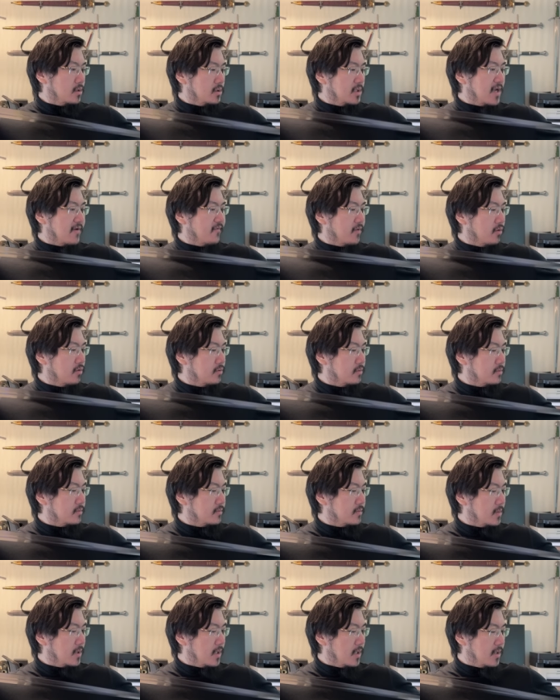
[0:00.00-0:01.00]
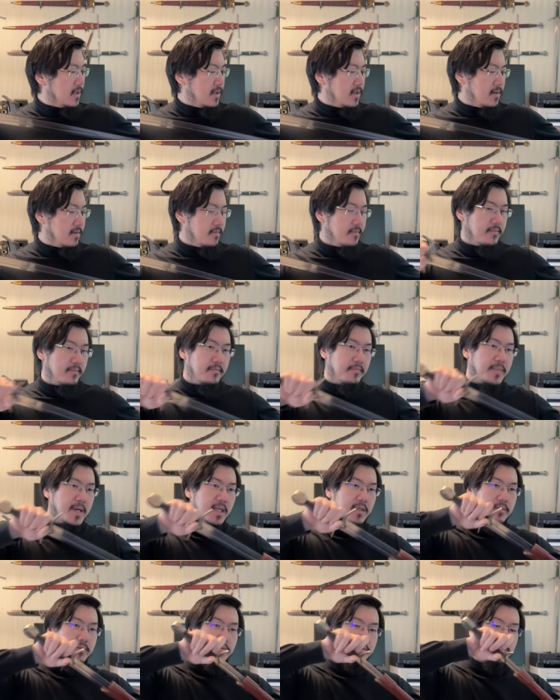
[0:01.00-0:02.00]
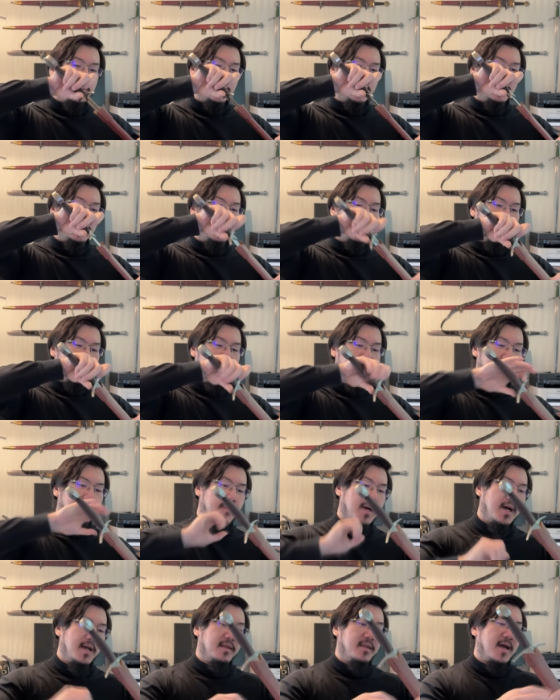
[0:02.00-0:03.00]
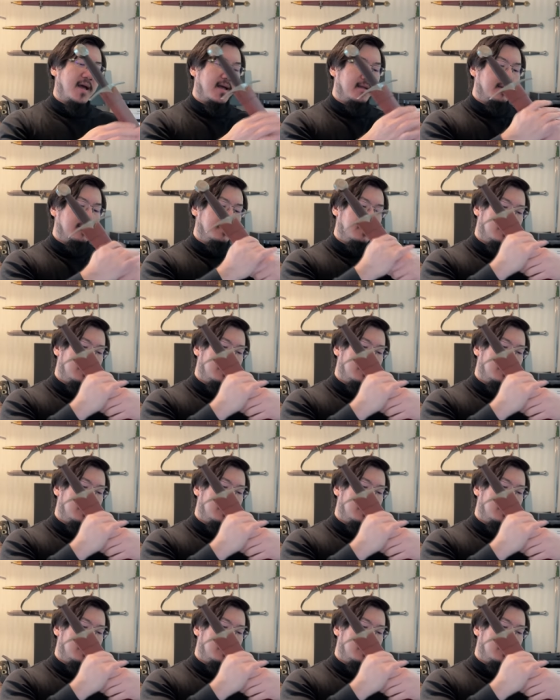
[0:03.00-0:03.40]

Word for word: level, but just keep in mind that